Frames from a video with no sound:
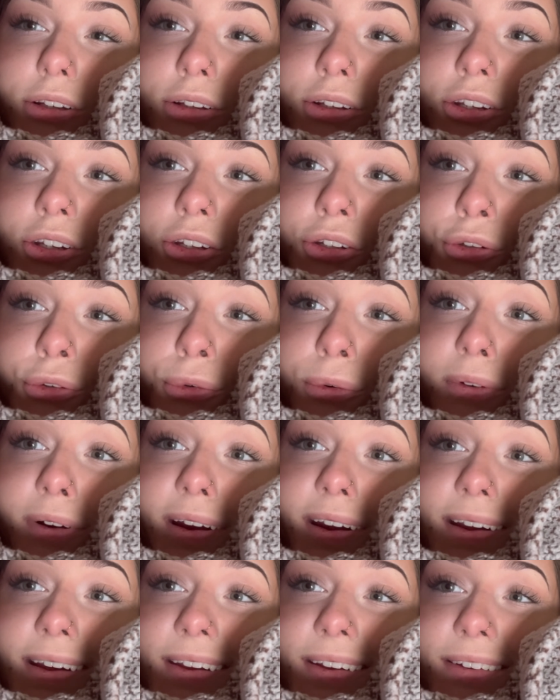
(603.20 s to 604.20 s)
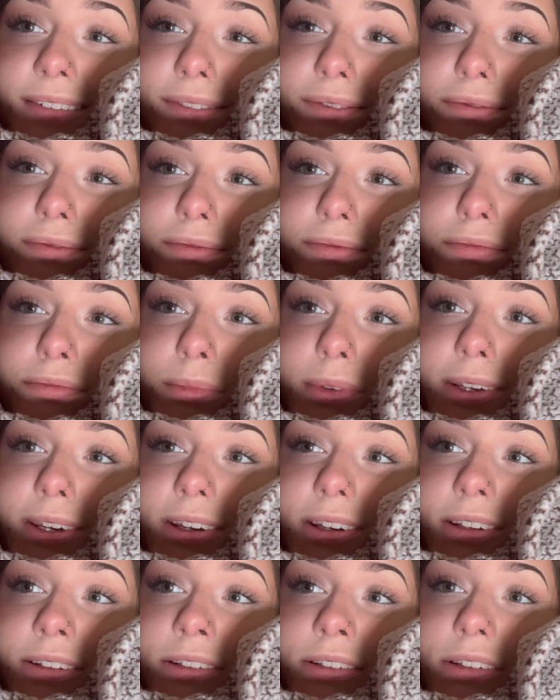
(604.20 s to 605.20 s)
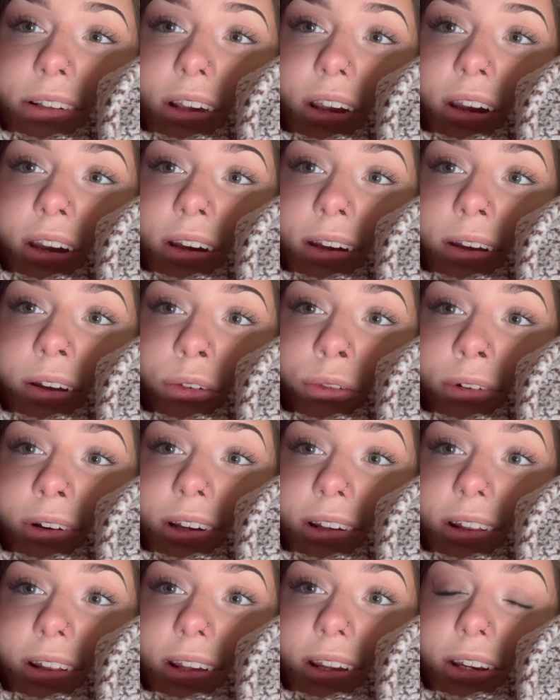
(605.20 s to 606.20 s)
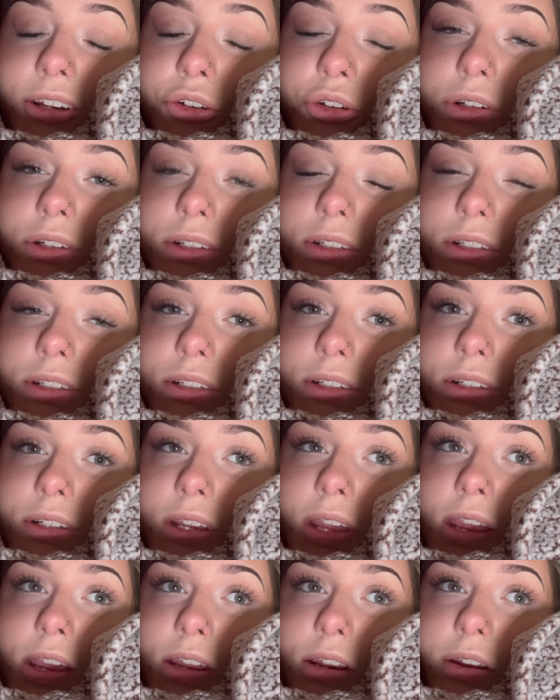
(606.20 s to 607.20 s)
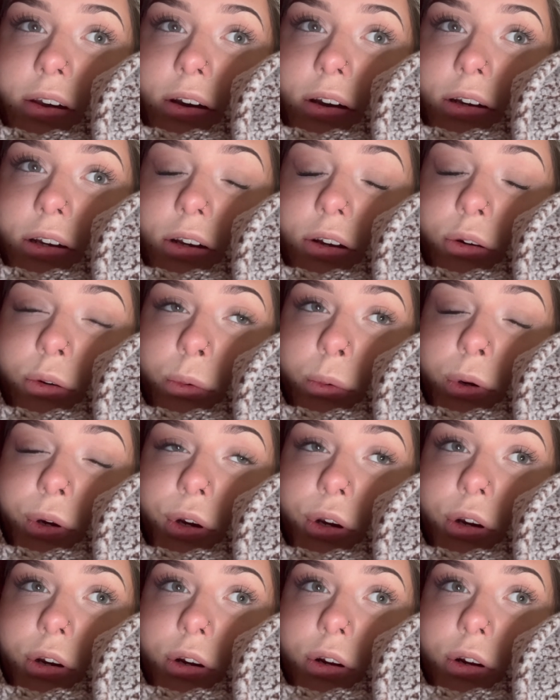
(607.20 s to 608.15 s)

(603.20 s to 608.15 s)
could cry because I really just cannot go to work.